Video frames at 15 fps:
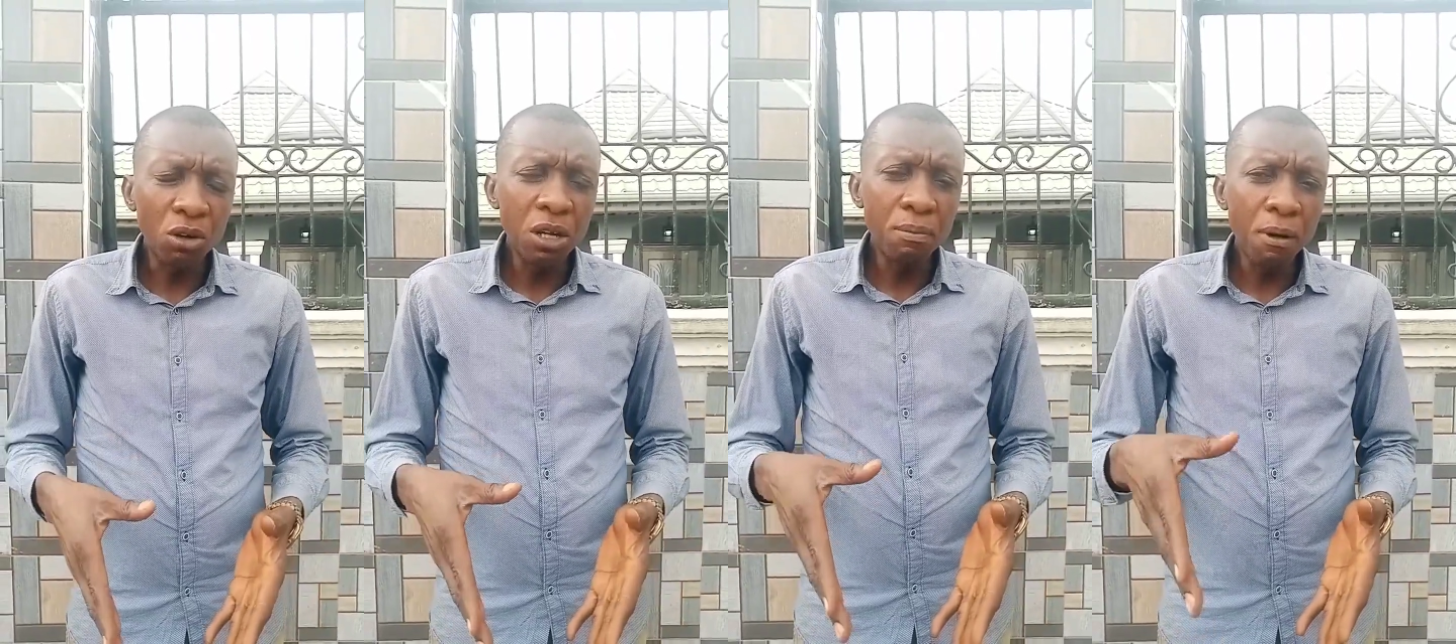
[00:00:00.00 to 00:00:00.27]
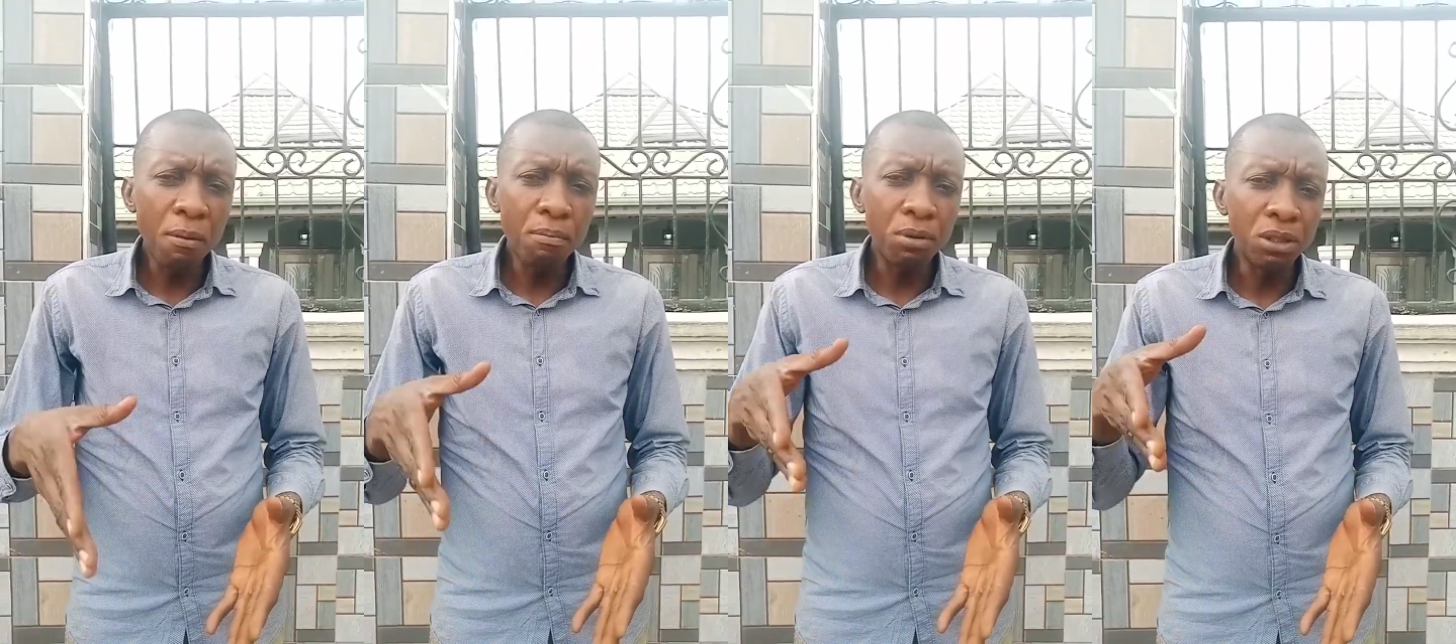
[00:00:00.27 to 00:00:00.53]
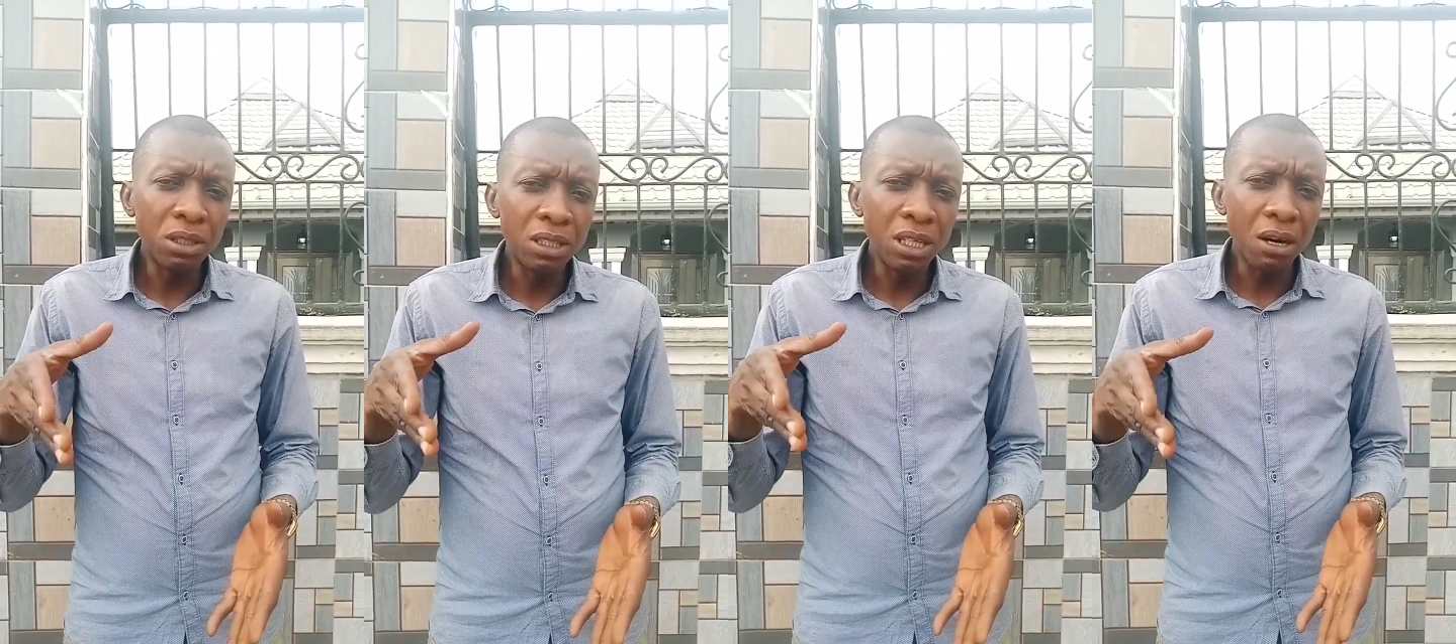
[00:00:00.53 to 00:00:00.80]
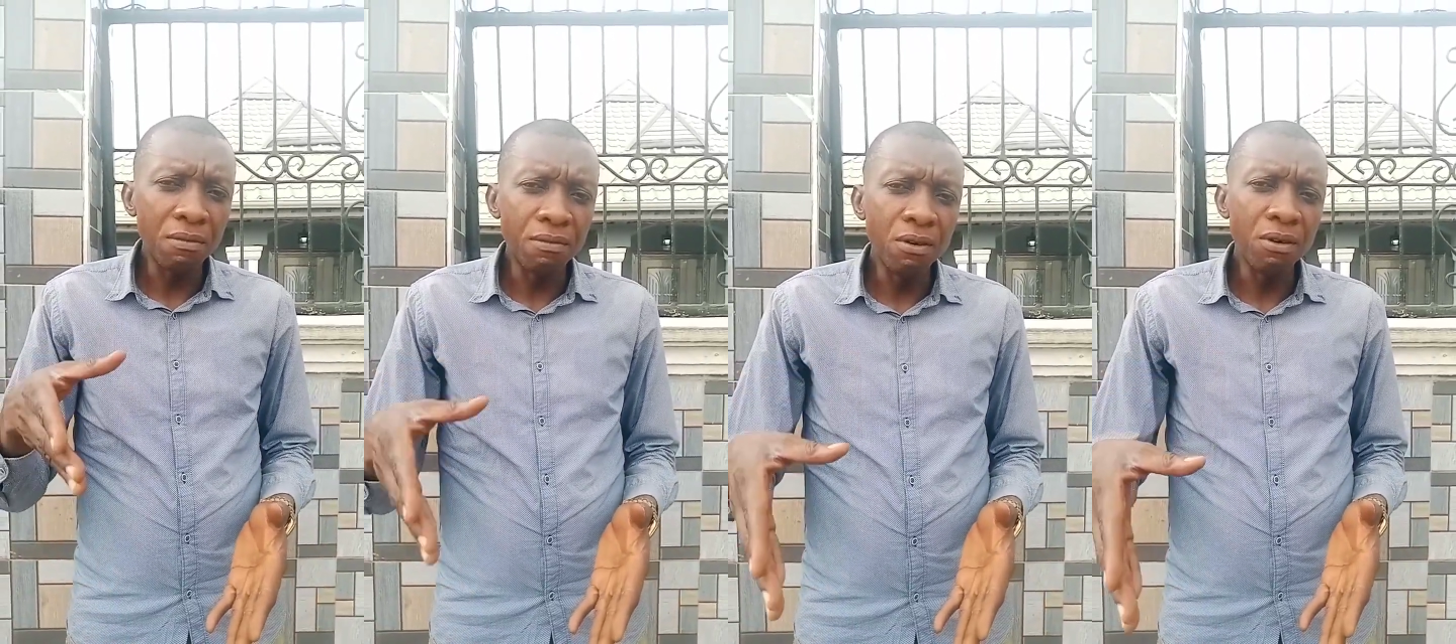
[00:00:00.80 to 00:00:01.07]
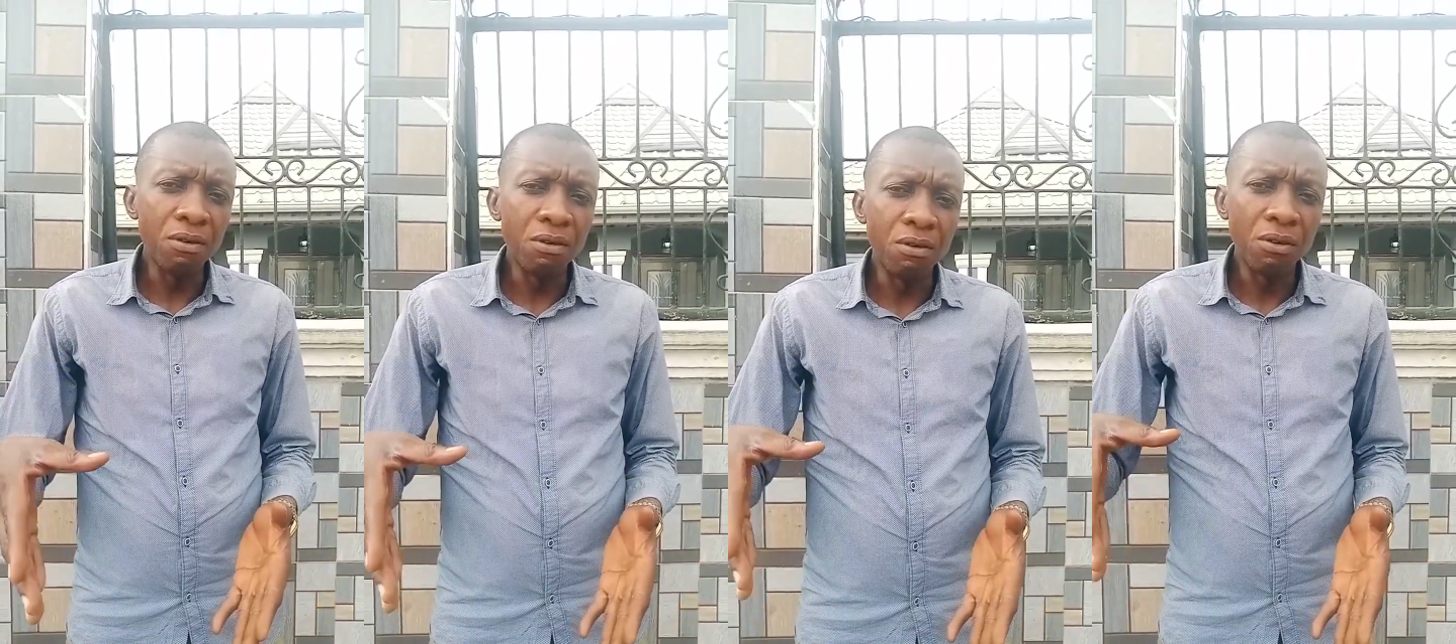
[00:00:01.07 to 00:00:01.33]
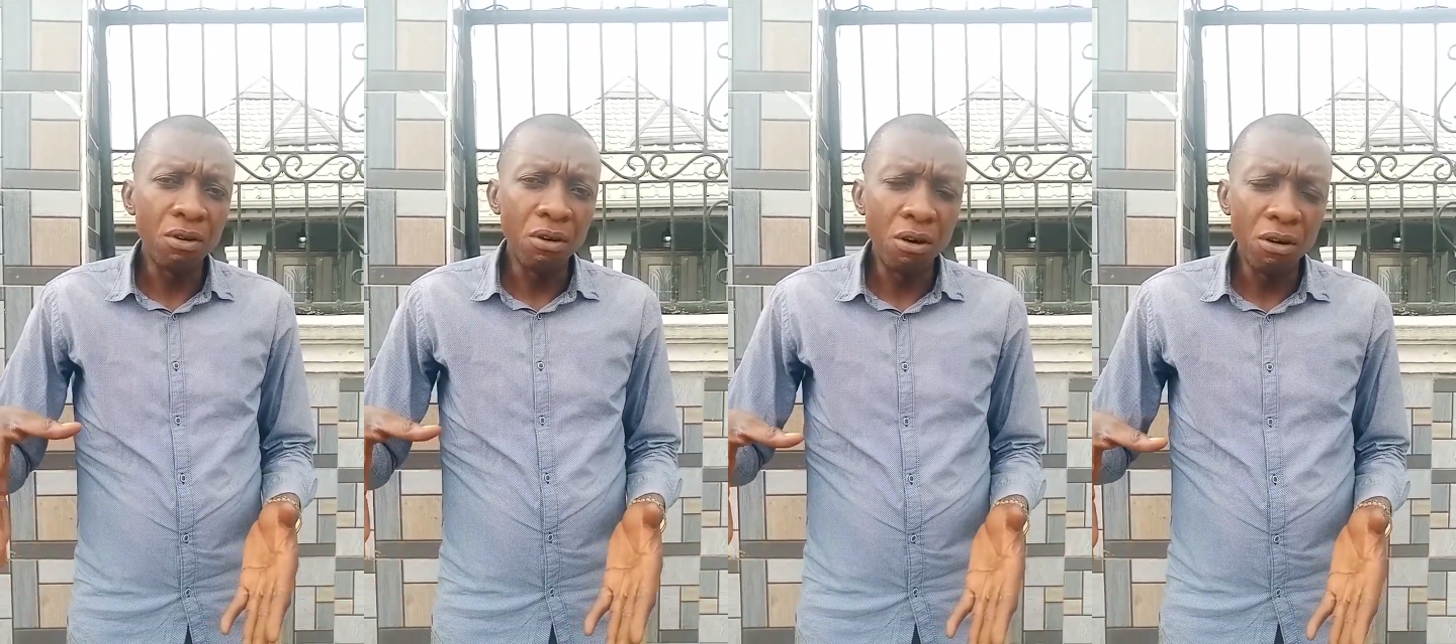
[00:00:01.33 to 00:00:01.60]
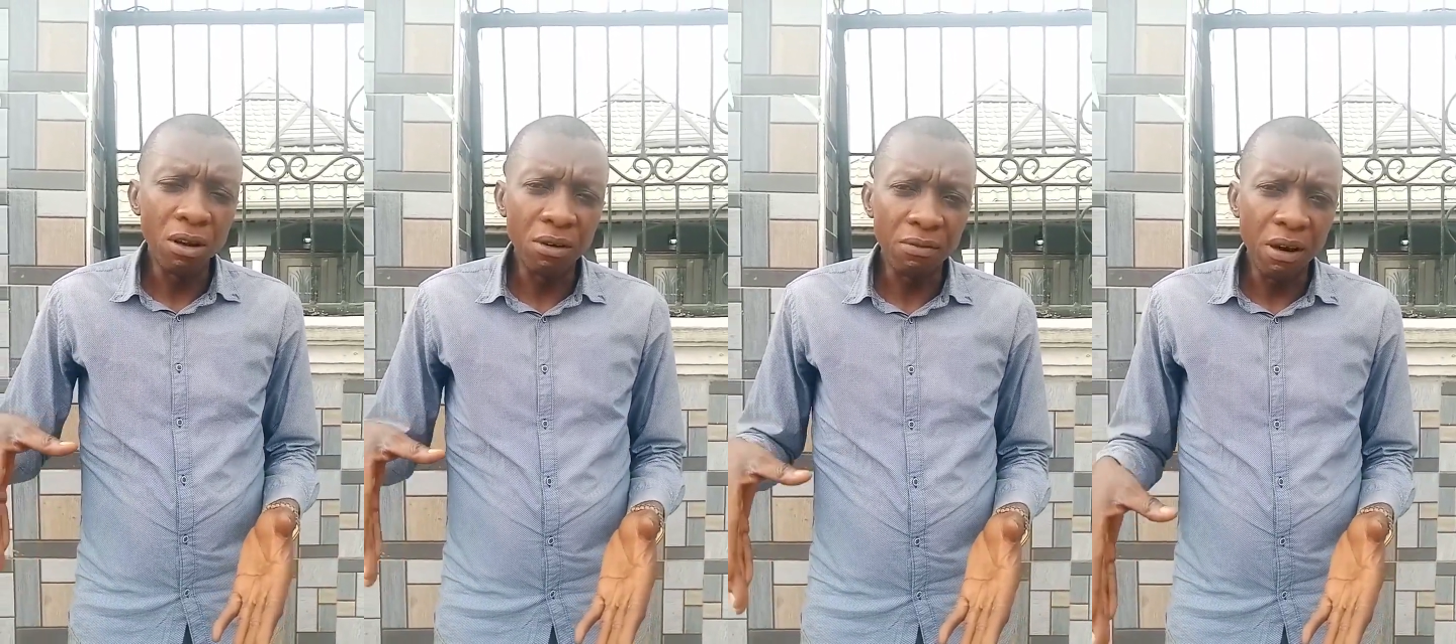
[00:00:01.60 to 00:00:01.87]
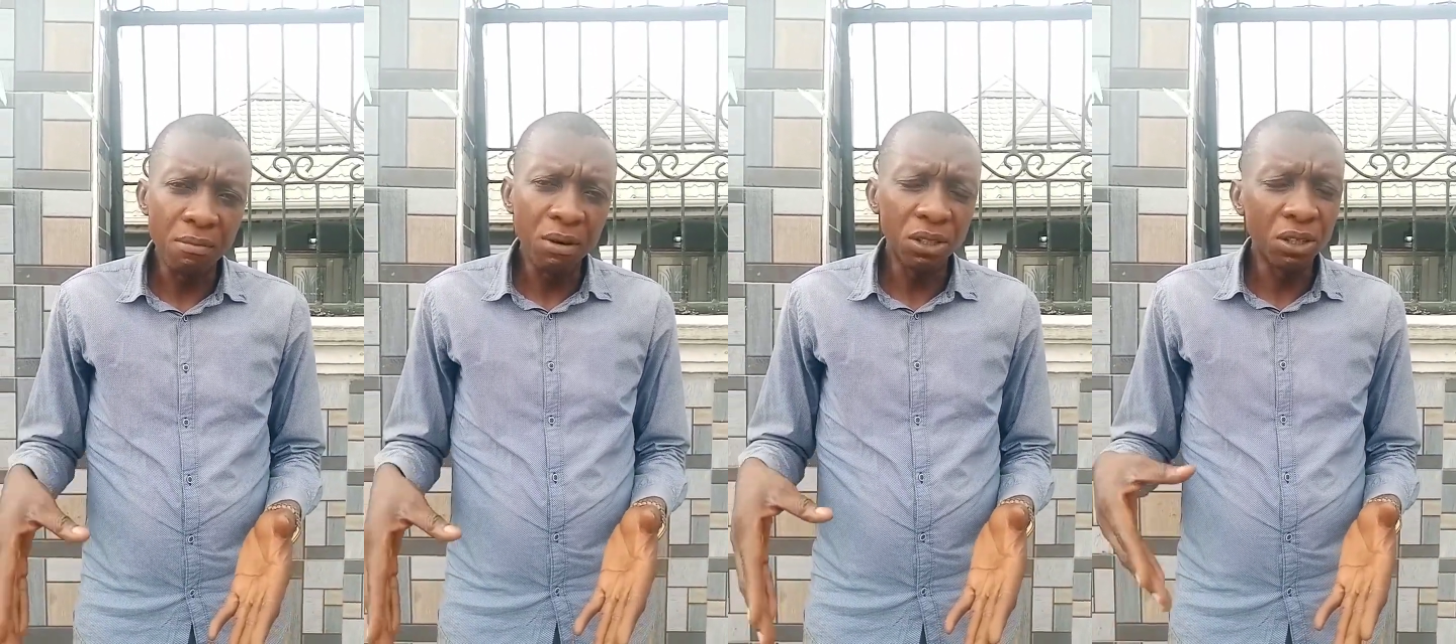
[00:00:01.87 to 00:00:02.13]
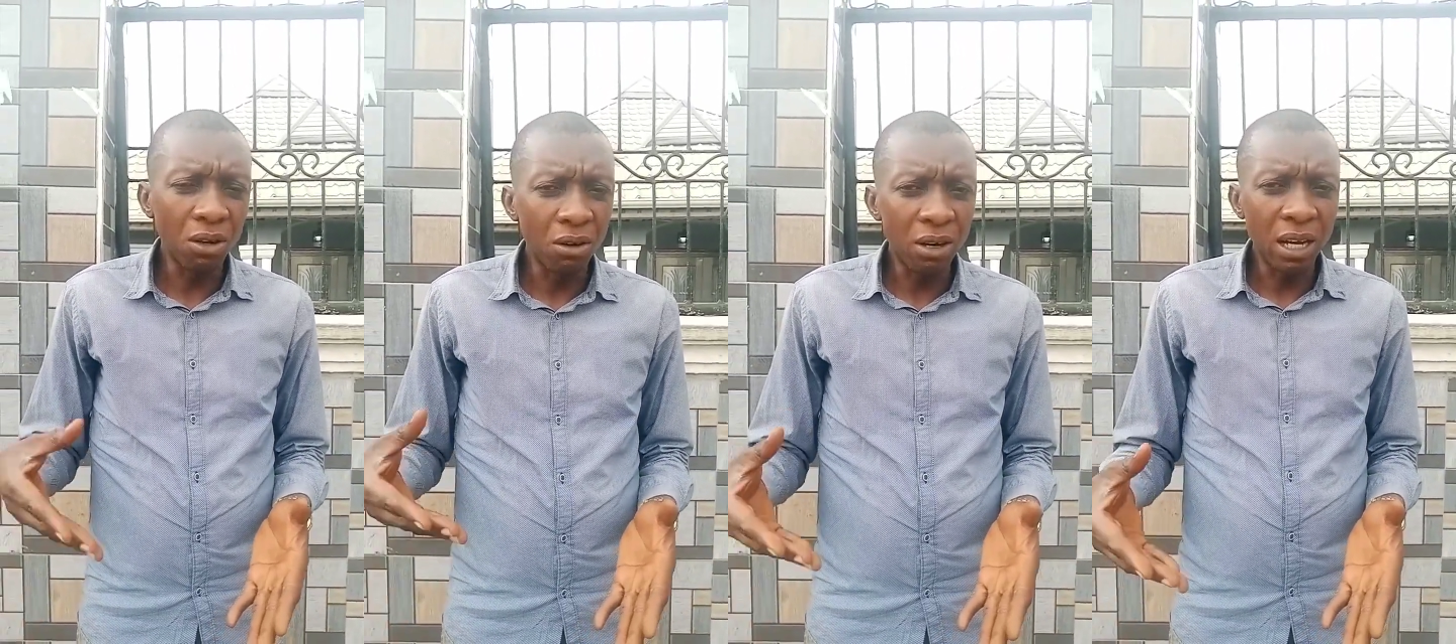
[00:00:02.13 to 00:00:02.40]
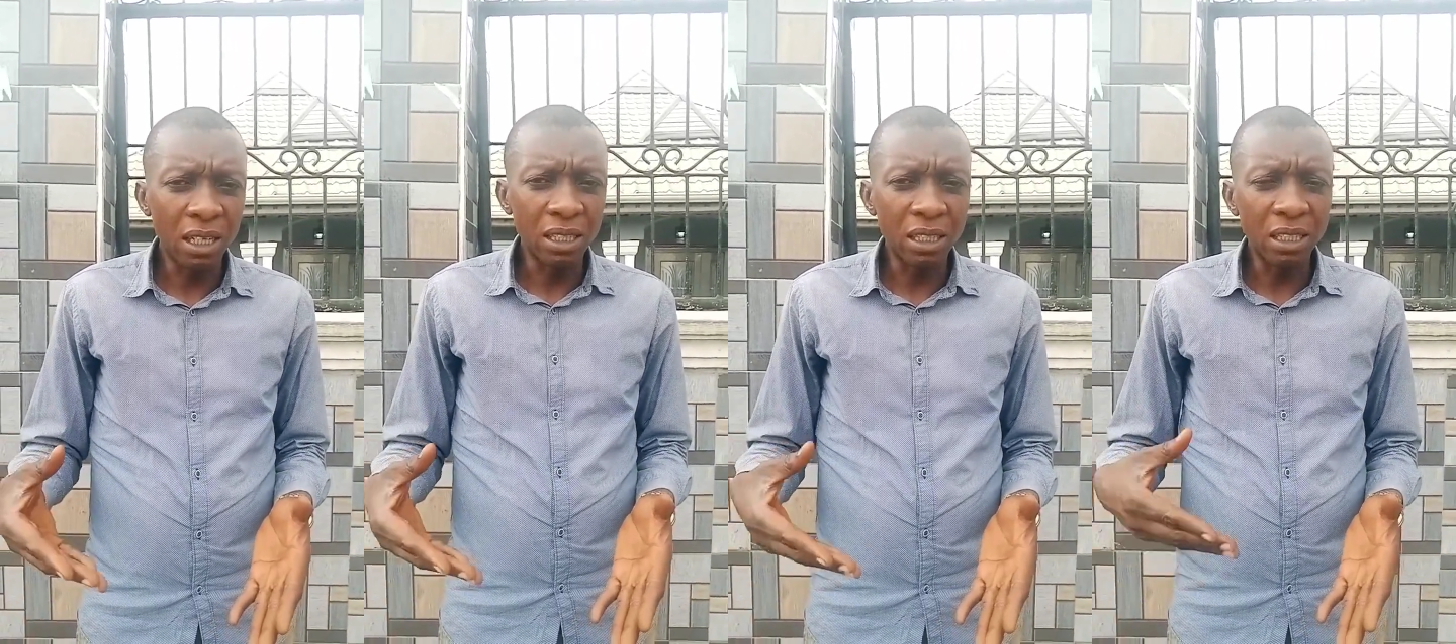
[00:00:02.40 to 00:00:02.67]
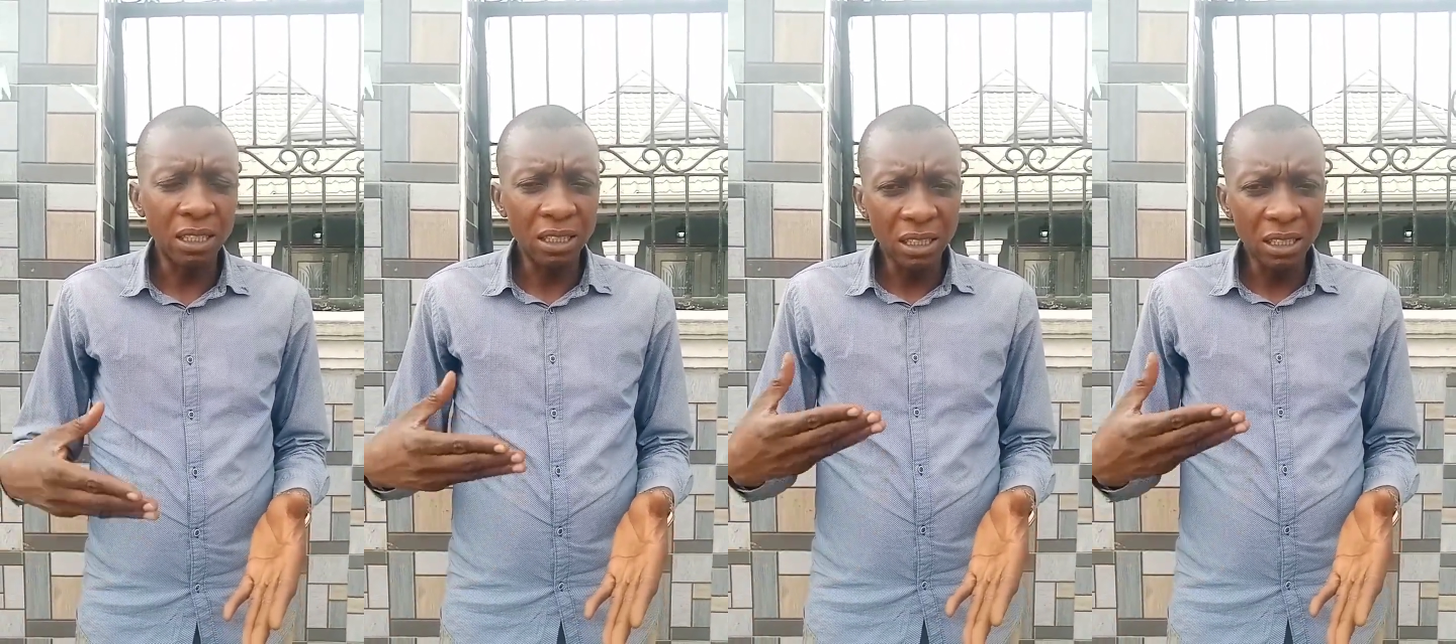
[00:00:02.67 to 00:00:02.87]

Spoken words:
keep on putting your phone on vibration, all that.